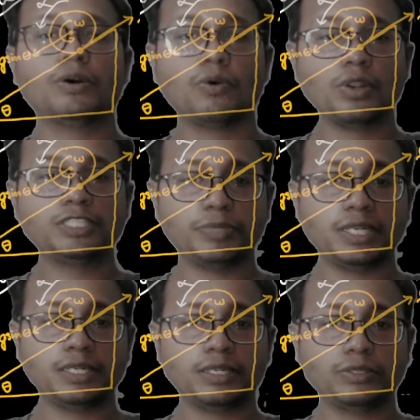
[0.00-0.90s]
the whole
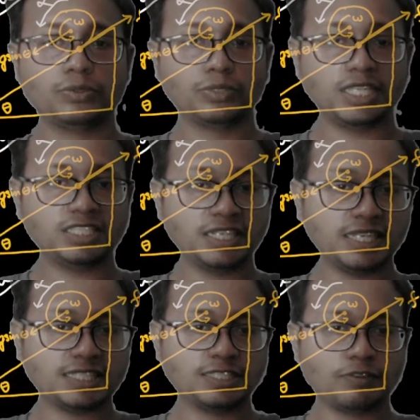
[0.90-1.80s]
sphere through the
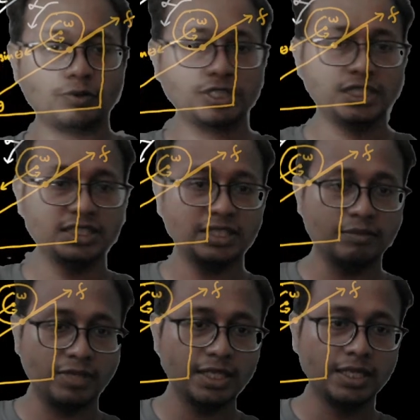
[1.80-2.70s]
instantaneous axis of rotation is
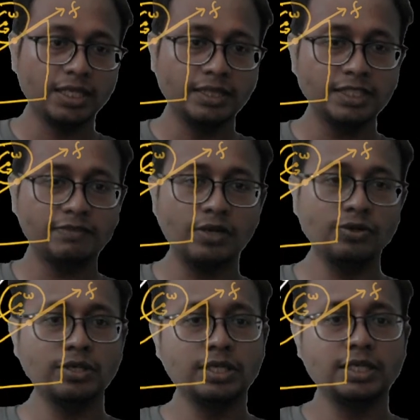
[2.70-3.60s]
nothing but this
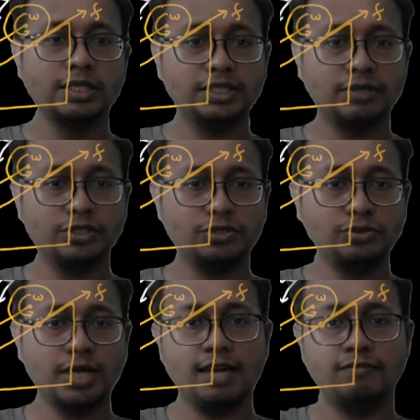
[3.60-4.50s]
value is equals
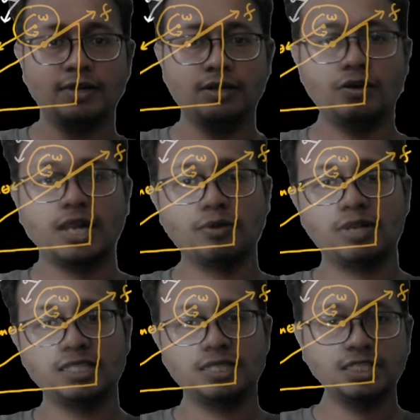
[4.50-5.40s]
to alpha, or
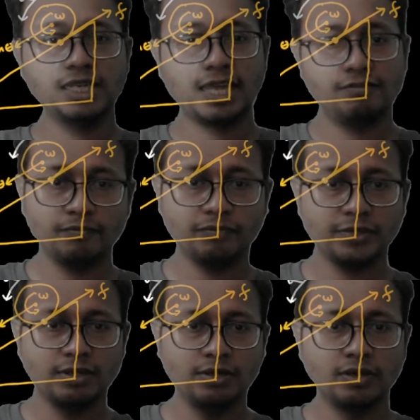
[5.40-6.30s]
angular acceleration alpha.
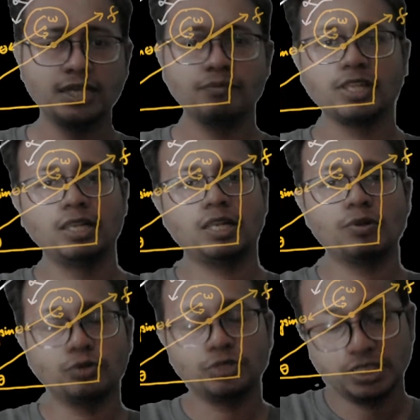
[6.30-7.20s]
Okay, now
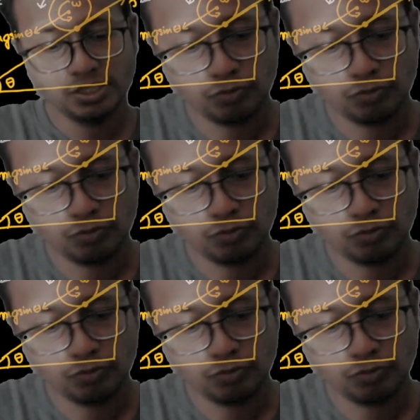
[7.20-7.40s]
the question is